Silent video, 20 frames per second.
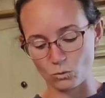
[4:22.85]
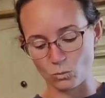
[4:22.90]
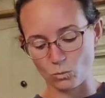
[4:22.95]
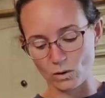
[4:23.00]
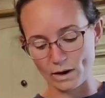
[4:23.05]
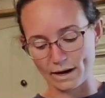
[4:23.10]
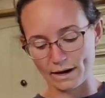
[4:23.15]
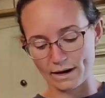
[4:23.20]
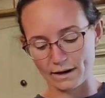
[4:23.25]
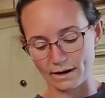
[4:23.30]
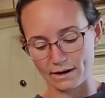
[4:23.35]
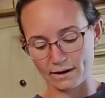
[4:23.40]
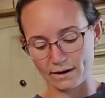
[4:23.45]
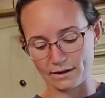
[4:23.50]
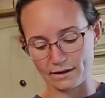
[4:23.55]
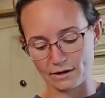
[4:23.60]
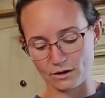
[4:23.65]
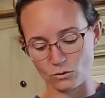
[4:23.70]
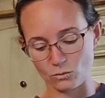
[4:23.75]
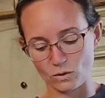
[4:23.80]
where,
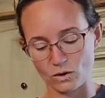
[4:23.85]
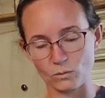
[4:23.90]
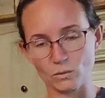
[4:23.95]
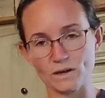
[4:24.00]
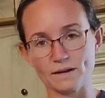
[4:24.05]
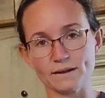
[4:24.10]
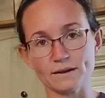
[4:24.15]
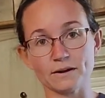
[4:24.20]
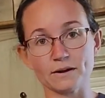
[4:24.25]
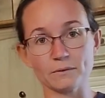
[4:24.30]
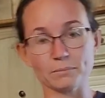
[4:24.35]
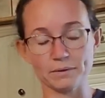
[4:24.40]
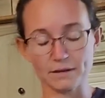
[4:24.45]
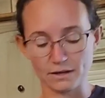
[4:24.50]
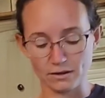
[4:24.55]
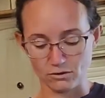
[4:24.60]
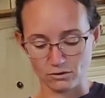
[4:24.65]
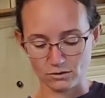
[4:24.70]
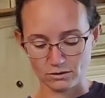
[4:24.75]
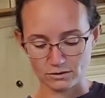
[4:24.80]
you know, when we did our
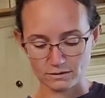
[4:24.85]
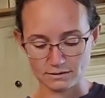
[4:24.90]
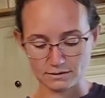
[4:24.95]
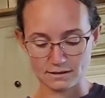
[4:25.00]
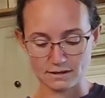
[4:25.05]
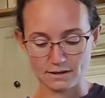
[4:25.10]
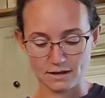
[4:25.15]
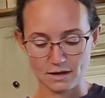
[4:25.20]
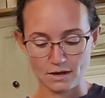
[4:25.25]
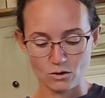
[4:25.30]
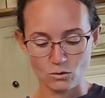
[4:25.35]
pickles,